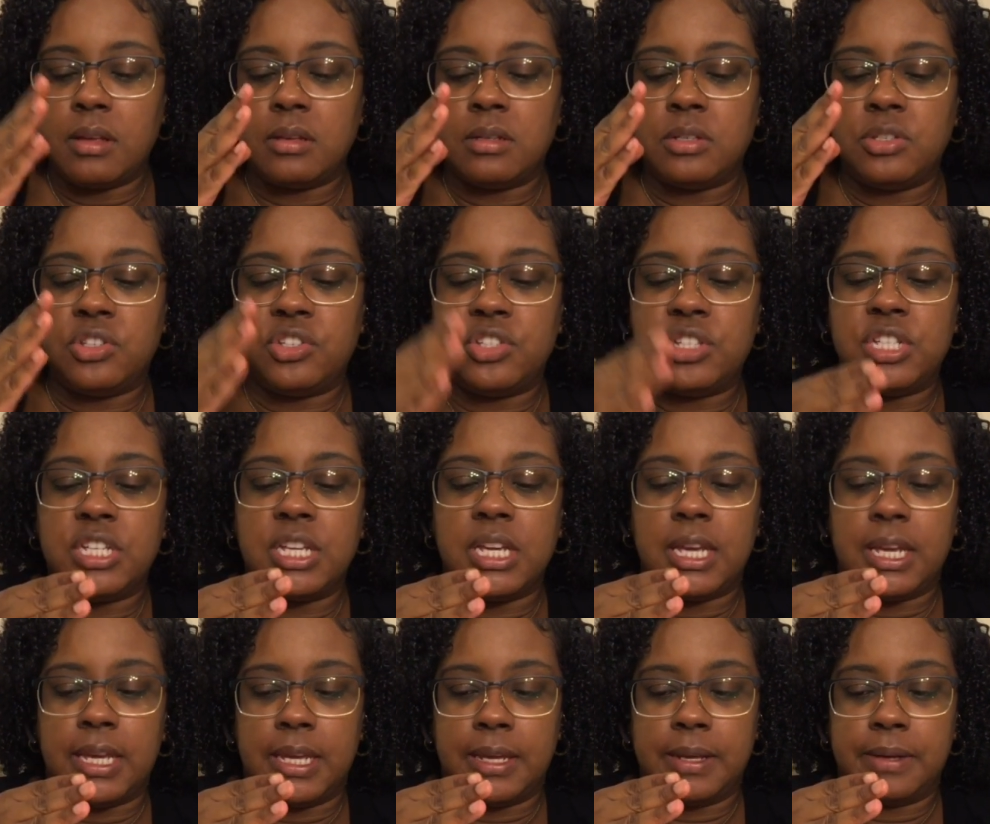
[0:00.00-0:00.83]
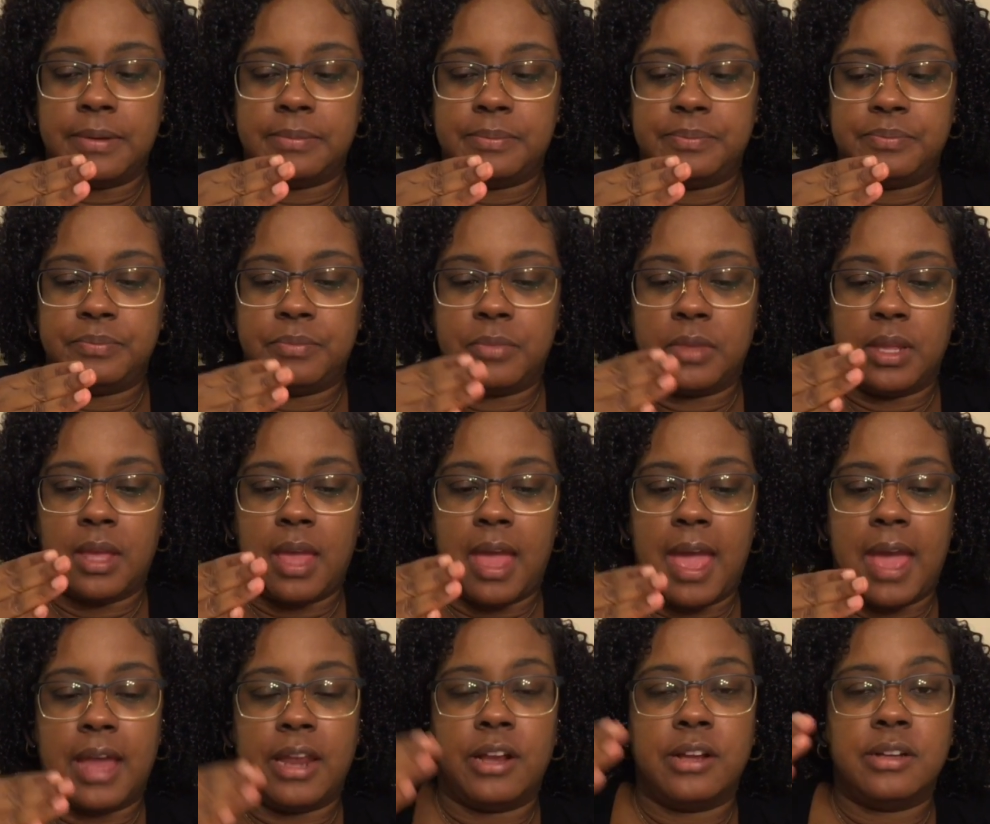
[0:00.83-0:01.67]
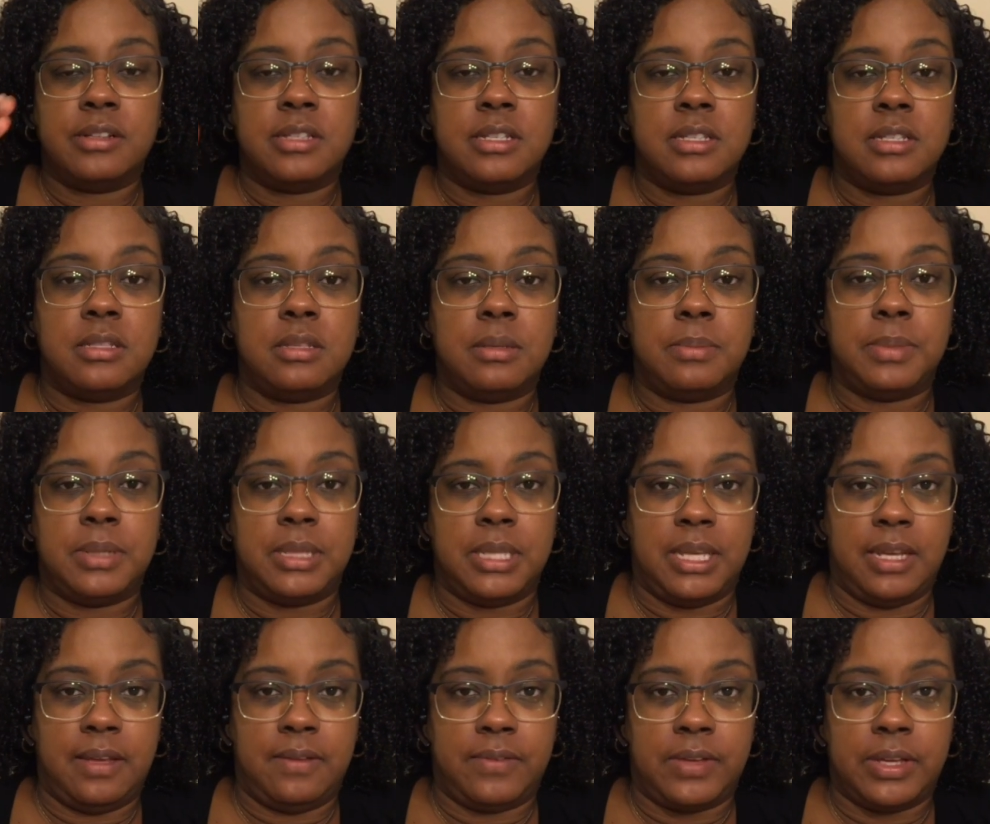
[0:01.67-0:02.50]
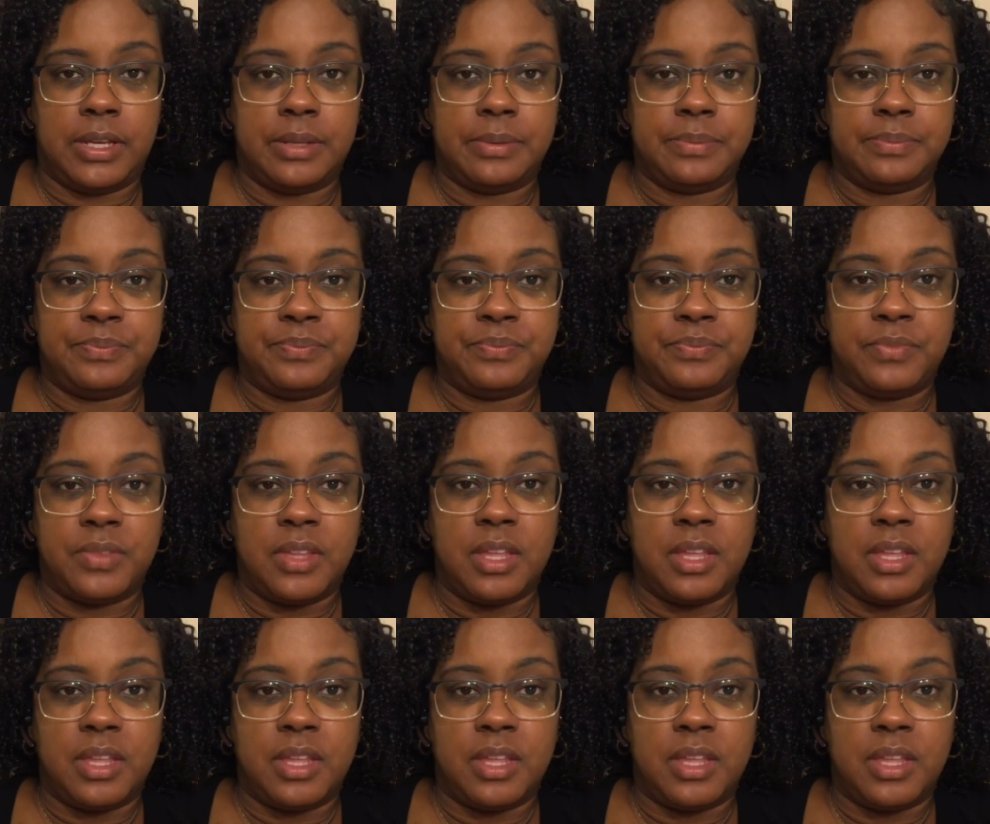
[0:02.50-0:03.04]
She had her sister believing